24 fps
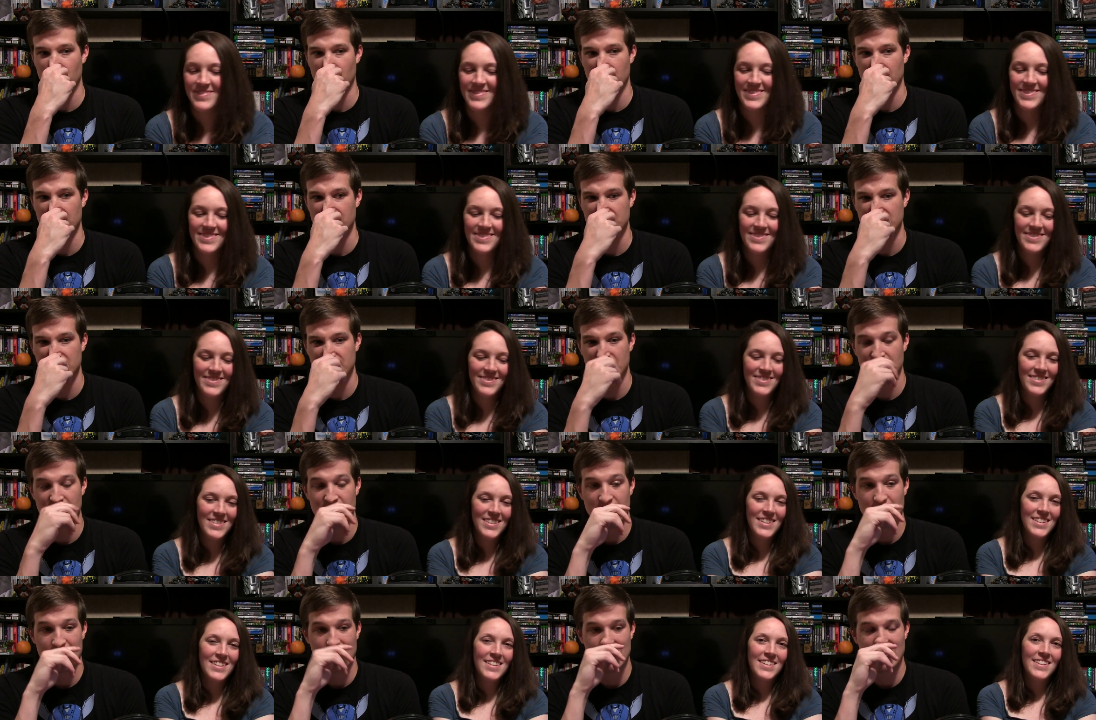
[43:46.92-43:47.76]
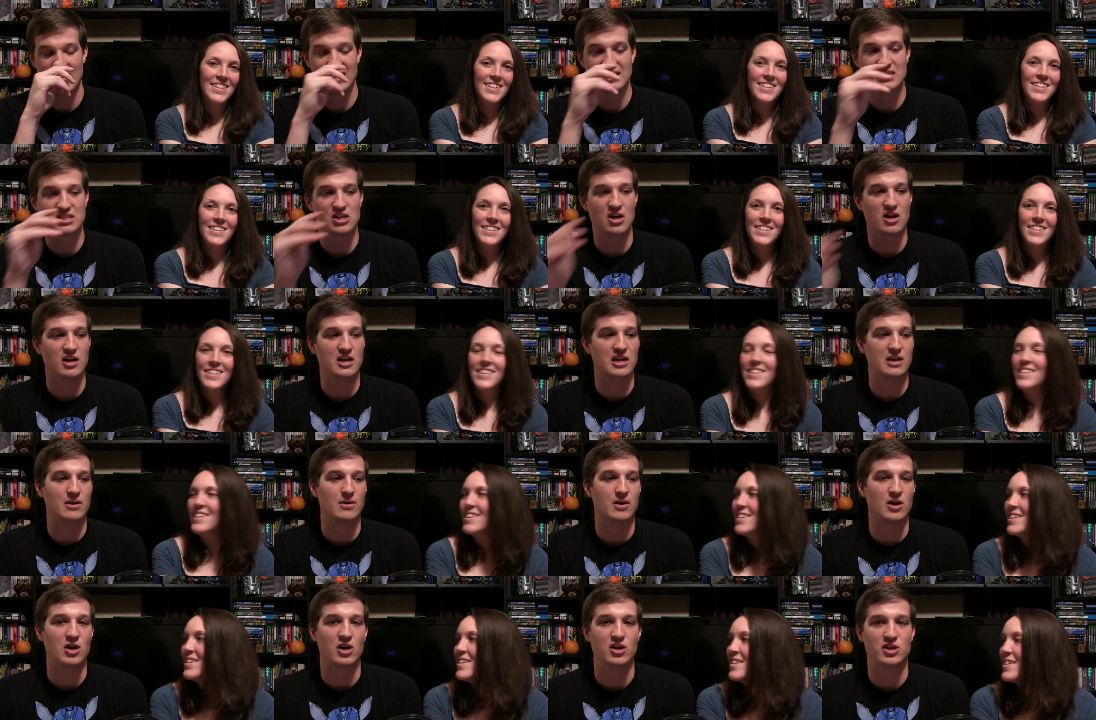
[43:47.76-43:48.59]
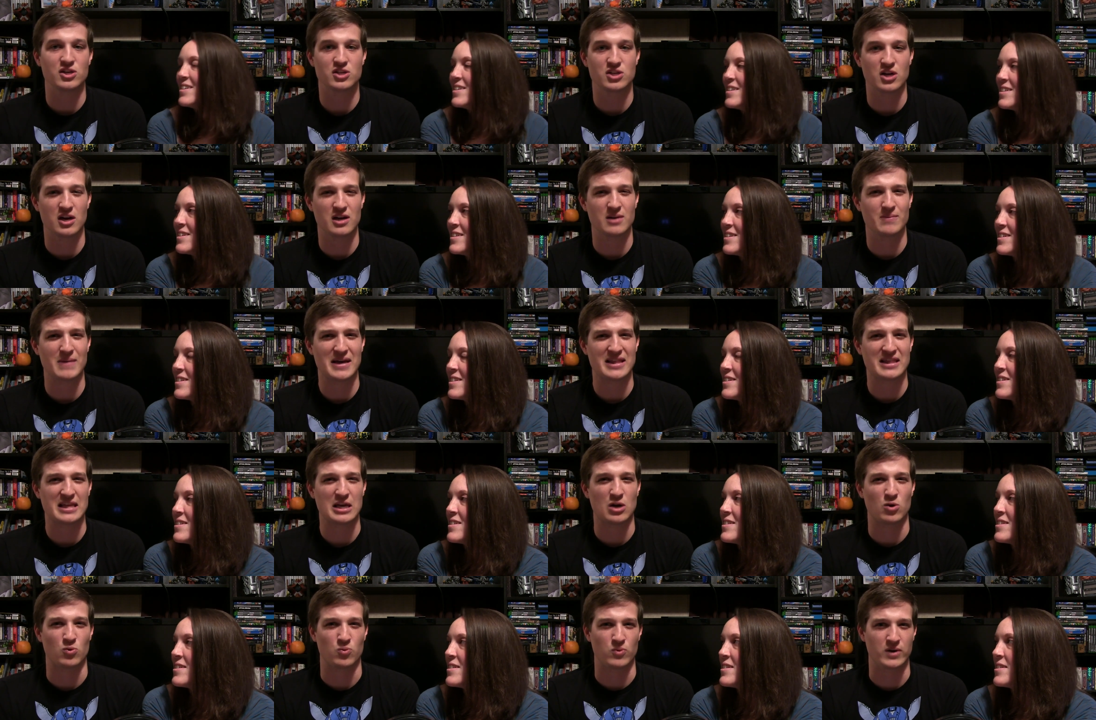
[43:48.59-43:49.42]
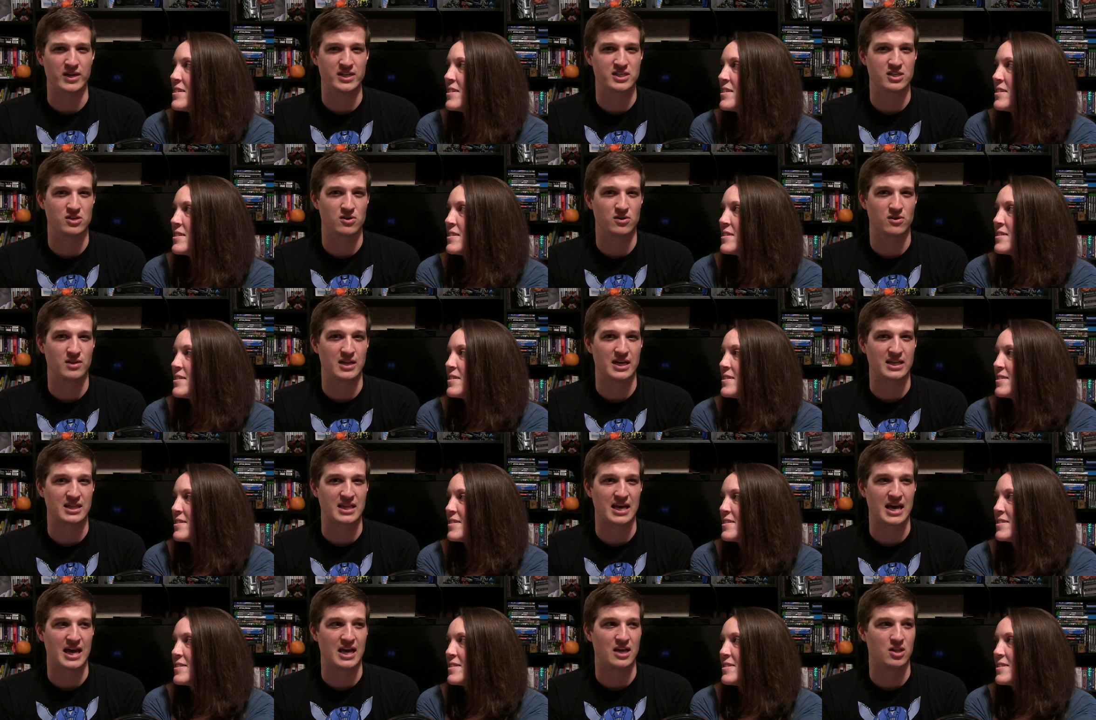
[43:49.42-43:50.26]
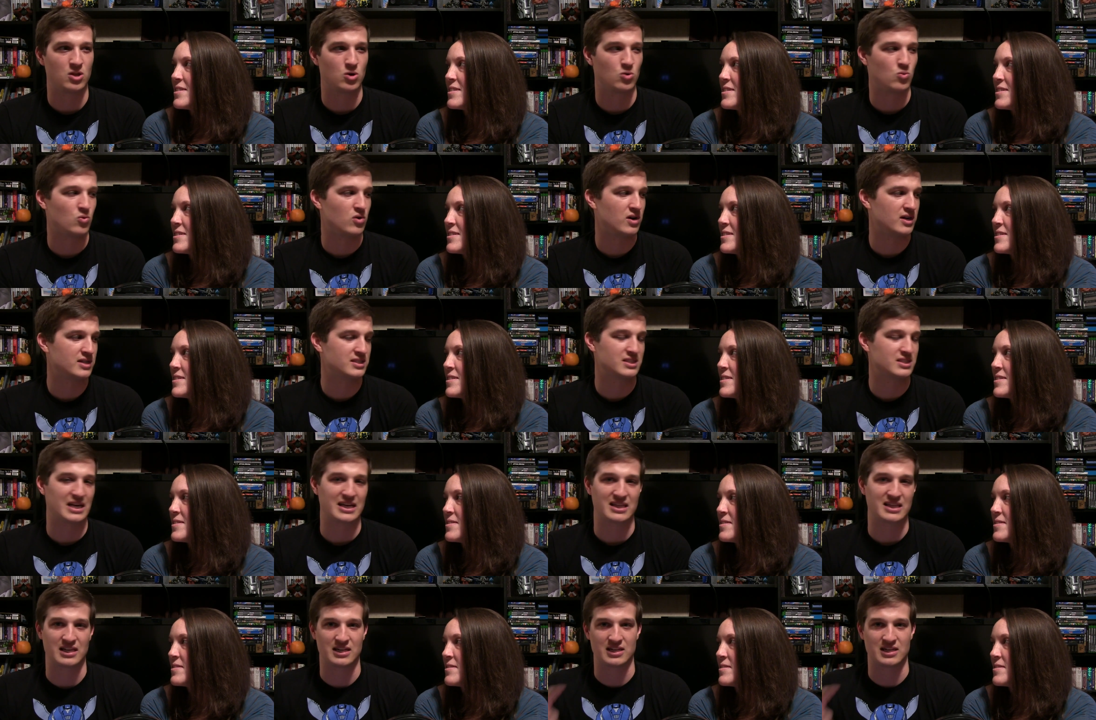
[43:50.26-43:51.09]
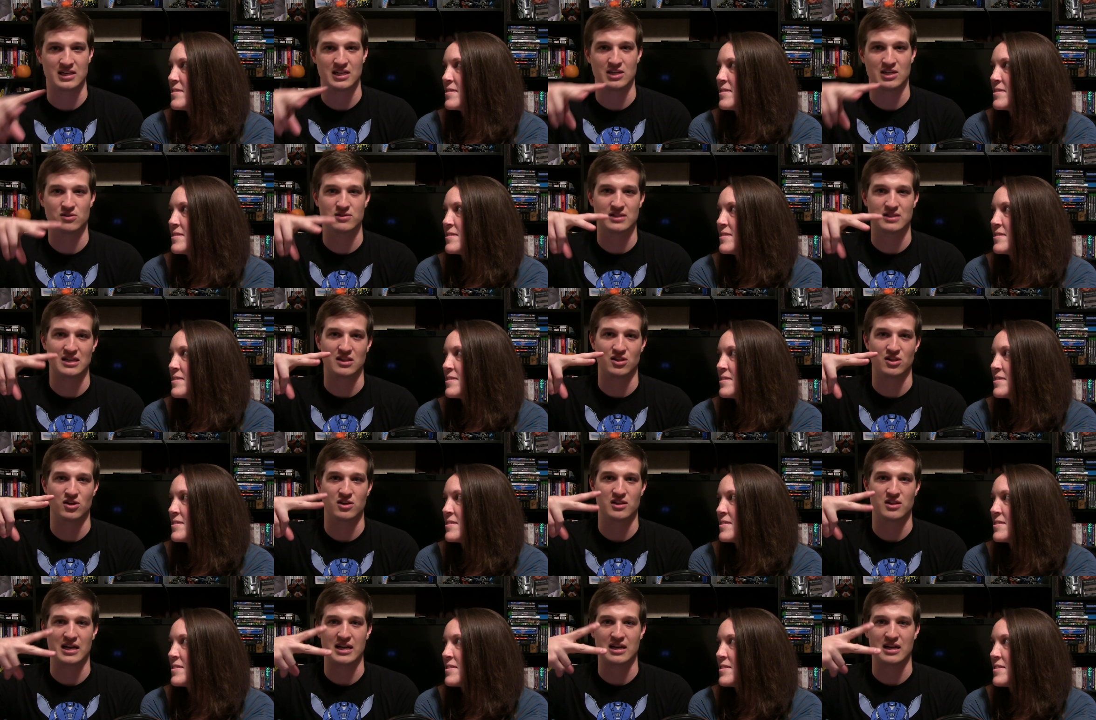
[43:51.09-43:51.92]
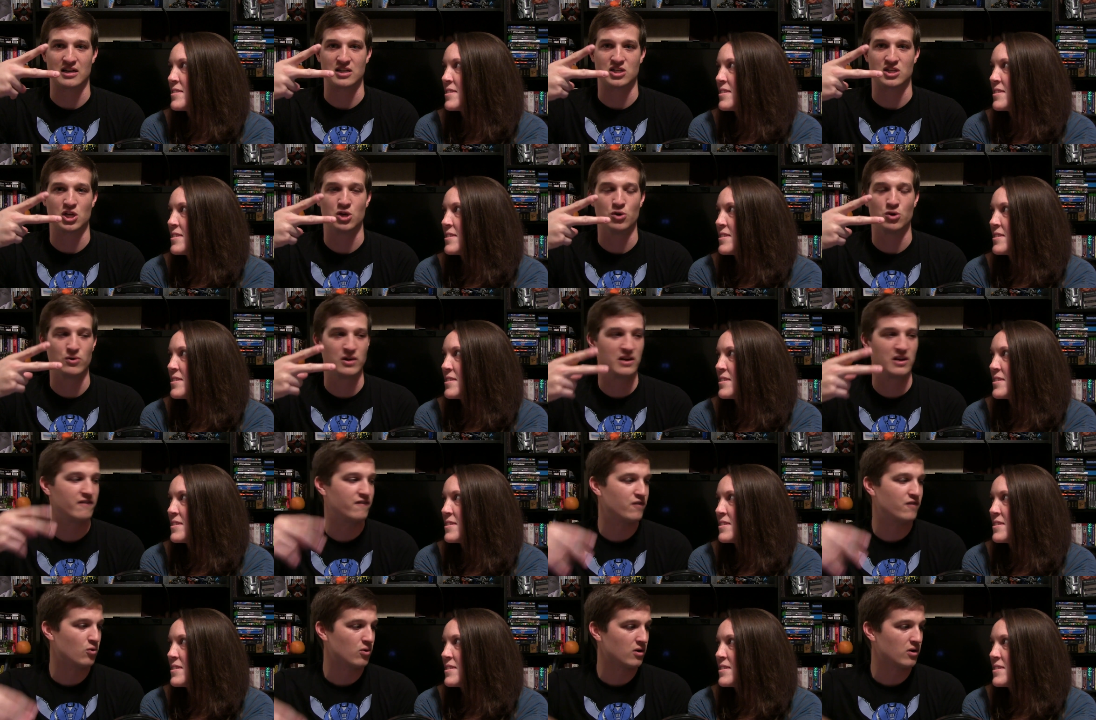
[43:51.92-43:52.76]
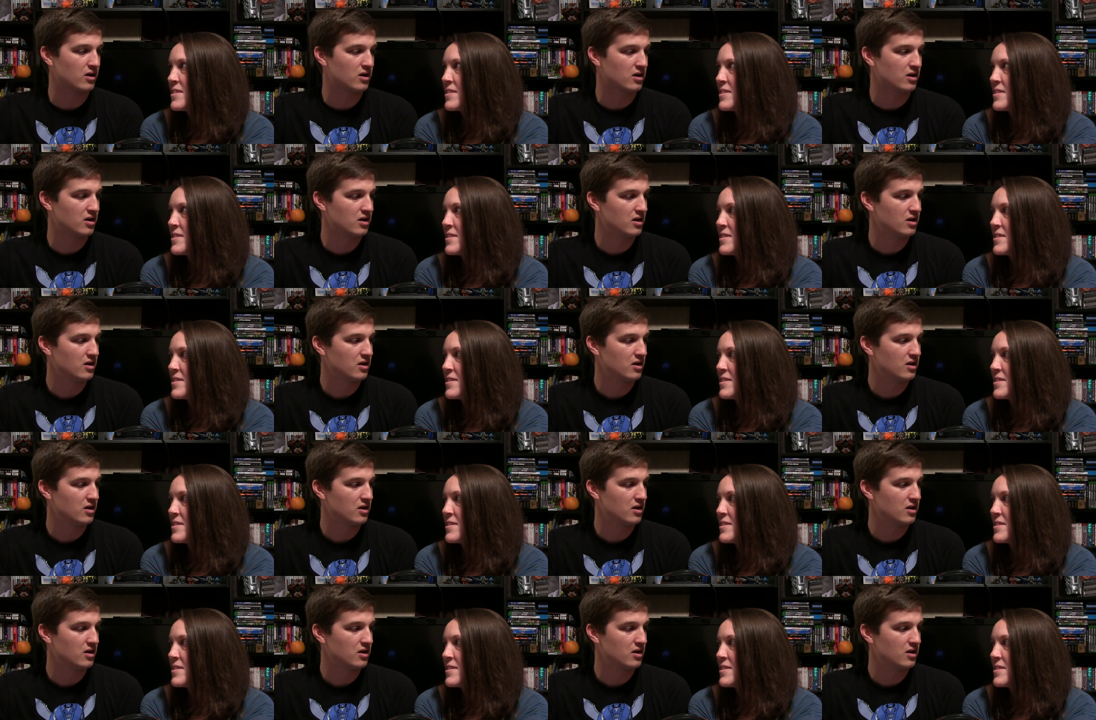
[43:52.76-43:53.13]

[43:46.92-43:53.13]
Speaker 1: was. He's talking. Are you talking about the original, like the Halo ones, like the deals that look like a tuning fork?